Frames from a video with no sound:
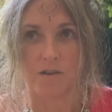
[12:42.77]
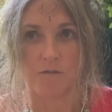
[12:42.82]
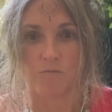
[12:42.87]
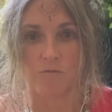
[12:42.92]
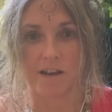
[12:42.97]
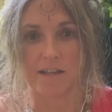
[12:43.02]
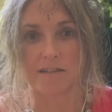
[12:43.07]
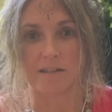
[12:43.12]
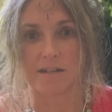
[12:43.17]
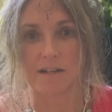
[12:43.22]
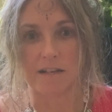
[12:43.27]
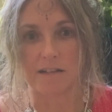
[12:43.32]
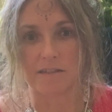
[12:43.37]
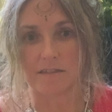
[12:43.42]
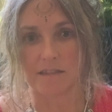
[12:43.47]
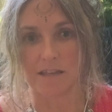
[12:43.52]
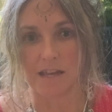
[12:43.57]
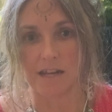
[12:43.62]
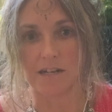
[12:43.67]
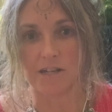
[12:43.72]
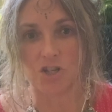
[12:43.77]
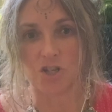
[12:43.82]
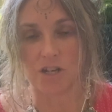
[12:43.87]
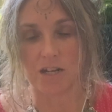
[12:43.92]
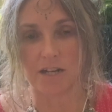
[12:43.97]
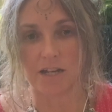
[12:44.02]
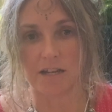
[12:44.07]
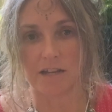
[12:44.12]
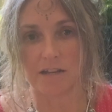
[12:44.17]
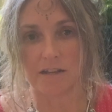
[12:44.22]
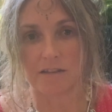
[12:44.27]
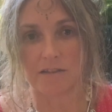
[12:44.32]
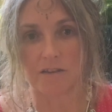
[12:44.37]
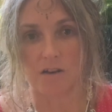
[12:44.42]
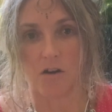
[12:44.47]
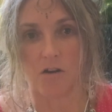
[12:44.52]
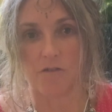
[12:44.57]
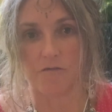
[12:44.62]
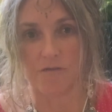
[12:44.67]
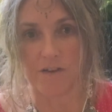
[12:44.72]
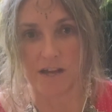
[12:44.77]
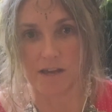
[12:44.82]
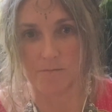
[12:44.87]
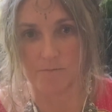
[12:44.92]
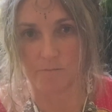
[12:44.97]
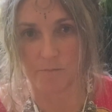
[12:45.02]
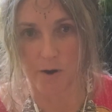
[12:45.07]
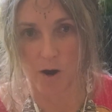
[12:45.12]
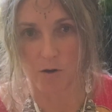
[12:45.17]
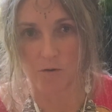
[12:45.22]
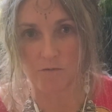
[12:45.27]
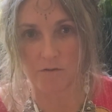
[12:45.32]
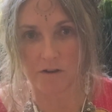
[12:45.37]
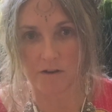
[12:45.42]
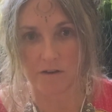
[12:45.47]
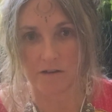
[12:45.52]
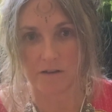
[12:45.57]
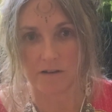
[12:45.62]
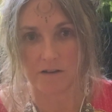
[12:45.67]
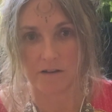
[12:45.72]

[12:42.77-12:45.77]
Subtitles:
resonance, the energetics of Imbolc,